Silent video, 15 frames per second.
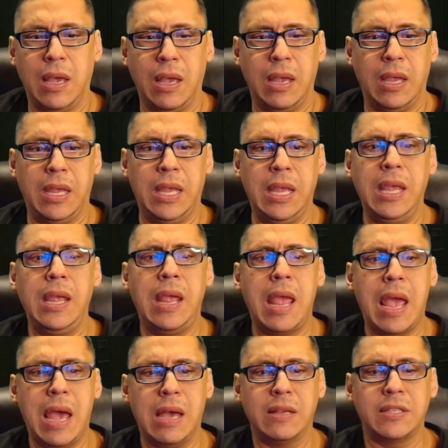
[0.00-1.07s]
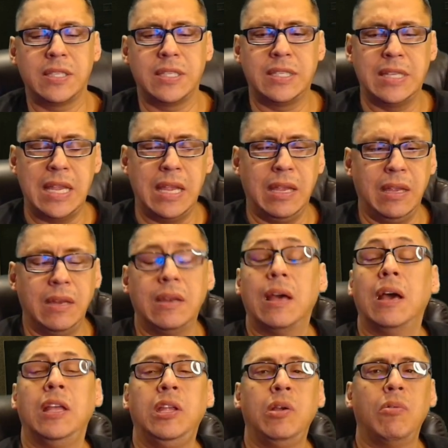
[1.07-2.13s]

he has seen a